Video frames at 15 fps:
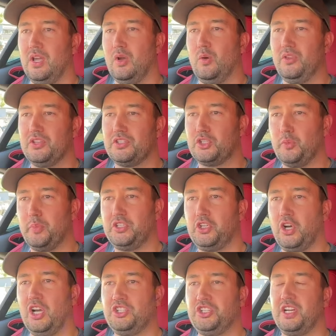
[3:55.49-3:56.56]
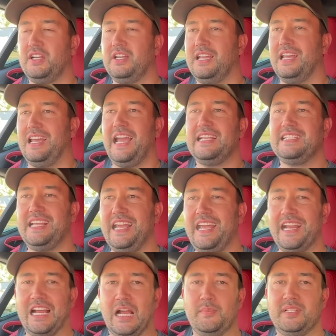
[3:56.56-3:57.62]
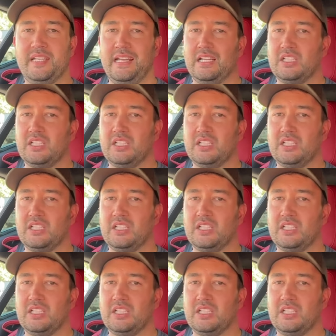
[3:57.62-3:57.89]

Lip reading: With a supercharger, as the air comes in,